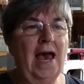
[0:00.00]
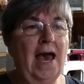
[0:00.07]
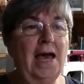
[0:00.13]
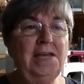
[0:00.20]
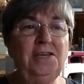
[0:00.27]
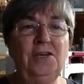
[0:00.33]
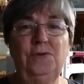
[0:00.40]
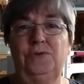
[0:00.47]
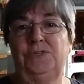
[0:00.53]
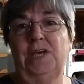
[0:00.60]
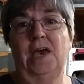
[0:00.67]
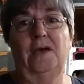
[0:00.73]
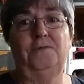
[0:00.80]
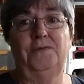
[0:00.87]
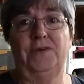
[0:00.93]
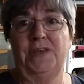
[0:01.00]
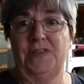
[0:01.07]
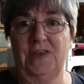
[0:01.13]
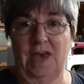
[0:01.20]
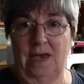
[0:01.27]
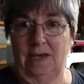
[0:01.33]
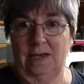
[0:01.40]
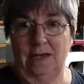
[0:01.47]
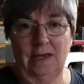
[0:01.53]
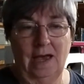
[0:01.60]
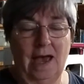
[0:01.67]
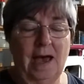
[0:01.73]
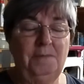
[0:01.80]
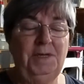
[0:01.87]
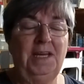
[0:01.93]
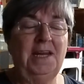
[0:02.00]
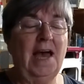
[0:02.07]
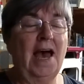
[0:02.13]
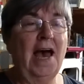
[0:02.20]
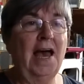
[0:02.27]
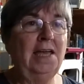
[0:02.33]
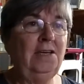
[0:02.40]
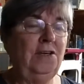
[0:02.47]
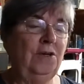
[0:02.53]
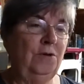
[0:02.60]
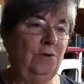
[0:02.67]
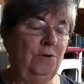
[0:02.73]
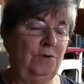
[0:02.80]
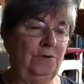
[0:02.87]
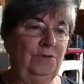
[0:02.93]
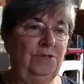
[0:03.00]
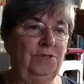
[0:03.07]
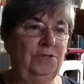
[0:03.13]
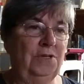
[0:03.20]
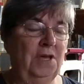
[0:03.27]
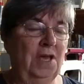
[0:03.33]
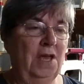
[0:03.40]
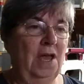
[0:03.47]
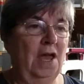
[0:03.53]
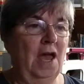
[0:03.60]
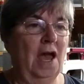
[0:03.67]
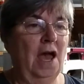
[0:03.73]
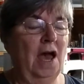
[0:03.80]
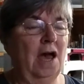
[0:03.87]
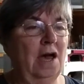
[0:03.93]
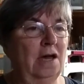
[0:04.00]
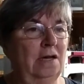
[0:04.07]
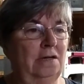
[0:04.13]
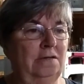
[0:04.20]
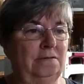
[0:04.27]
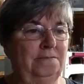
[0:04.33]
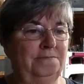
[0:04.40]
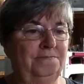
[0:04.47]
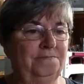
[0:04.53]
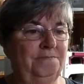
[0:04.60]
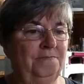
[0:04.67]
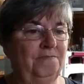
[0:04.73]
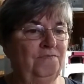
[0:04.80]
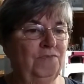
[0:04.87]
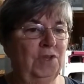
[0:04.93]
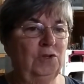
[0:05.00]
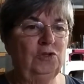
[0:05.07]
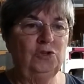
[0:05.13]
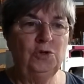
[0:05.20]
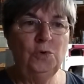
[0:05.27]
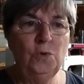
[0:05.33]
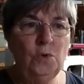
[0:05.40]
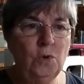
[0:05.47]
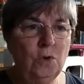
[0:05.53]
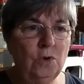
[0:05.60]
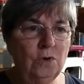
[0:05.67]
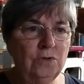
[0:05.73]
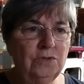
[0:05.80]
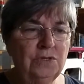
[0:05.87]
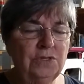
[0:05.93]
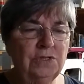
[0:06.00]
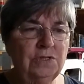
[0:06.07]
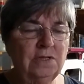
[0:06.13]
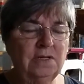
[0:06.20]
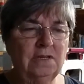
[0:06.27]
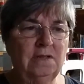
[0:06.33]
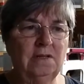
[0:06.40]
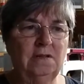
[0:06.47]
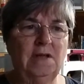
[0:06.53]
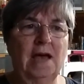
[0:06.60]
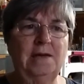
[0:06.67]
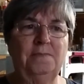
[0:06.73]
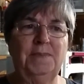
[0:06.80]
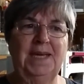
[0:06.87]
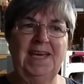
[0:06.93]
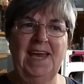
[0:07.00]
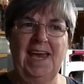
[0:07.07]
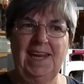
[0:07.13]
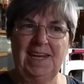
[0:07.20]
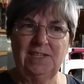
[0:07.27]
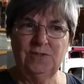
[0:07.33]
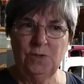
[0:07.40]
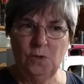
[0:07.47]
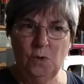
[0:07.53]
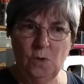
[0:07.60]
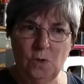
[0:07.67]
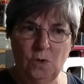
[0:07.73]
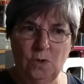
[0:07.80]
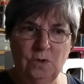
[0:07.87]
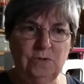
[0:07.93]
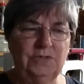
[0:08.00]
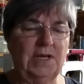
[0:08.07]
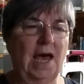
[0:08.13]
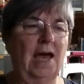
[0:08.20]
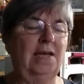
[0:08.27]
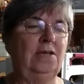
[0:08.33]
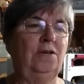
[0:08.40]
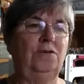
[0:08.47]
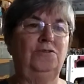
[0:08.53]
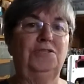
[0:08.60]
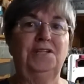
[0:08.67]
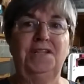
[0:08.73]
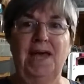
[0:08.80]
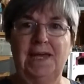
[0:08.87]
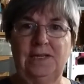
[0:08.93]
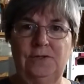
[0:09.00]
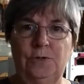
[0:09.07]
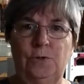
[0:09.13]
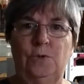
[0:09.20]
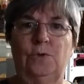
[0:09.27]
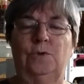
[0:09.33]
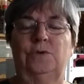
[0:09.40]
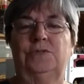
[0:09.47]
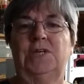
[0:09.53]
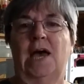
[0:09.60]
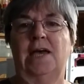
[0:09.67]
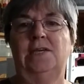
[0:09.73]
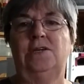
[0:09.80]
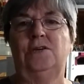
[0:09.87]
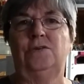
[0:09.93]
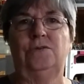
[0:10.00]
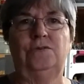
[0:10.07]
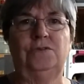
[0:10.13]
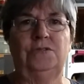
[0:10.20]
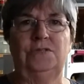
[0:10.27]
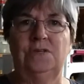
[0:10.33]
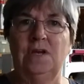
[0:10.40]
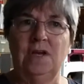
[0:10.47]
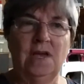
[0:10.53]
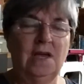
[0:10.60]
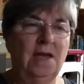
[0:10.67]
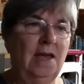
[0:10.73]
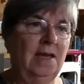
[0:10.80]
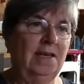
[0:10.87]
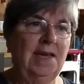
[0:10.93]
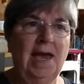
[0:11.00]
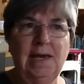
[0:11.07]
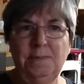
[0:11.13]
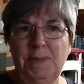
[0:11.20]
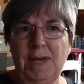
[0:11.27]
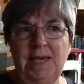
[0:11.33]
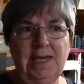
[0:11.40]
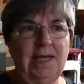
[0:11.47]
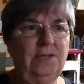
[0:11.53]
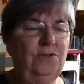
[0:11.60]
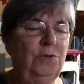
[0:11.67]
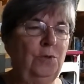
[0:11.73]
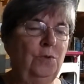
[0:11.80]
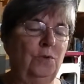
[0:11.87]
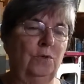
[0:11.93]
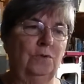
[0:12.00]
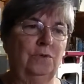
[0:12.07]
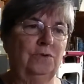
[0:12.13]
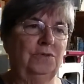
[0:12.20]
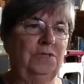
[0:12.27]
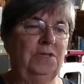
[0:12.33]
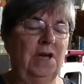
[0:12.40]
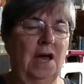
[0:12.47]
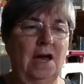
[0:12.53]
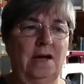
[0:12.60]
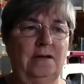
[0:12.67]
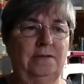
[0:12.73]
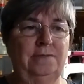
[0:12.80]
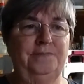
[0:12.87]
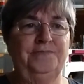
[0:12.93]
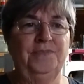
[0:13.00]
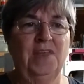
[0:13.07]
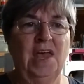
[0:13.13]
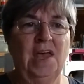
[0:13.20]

I use everything. I mean, I use um, tools like mechanic tools. I use clay tools. I use cake making tools, um,